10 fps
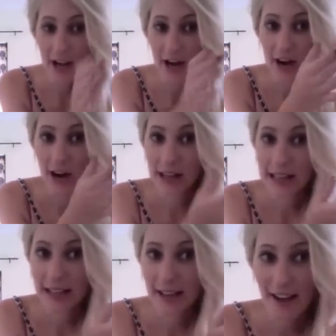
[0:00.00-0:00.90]
curling
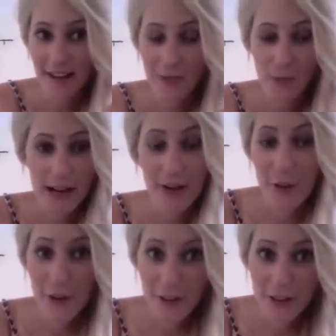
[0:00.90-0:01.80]
it halfway,
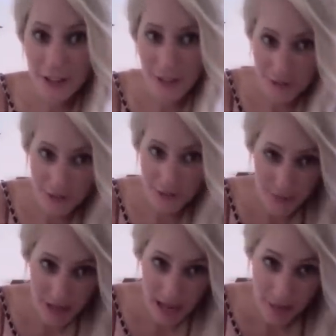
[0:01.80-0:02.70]
or you can also
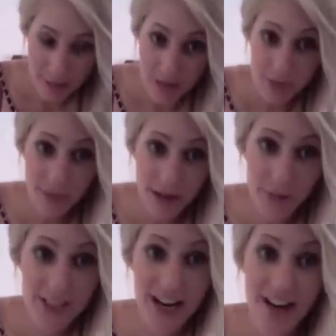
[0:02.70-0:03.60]
put it up into a bun
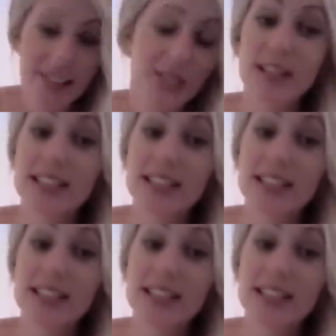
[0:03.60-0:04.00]
when your hair is wet